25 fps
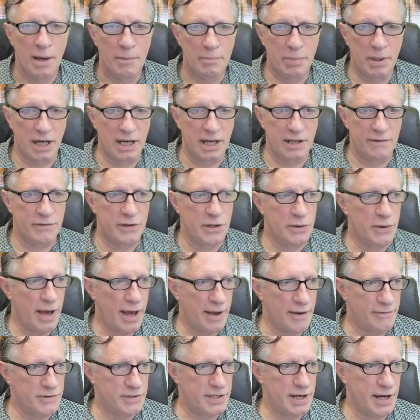But if you
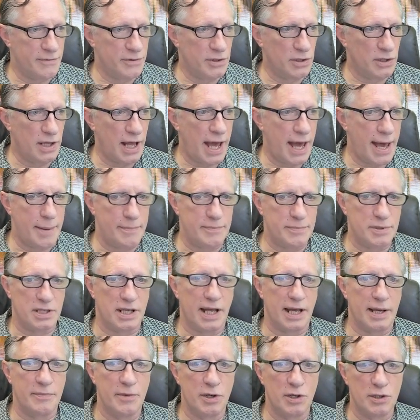have several apps,
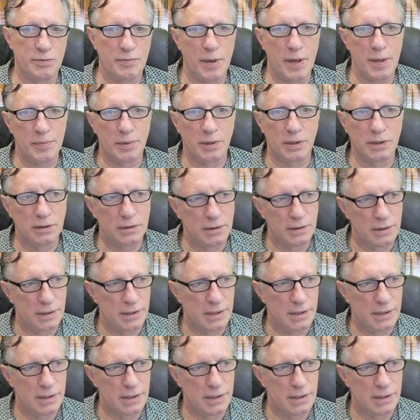like most people,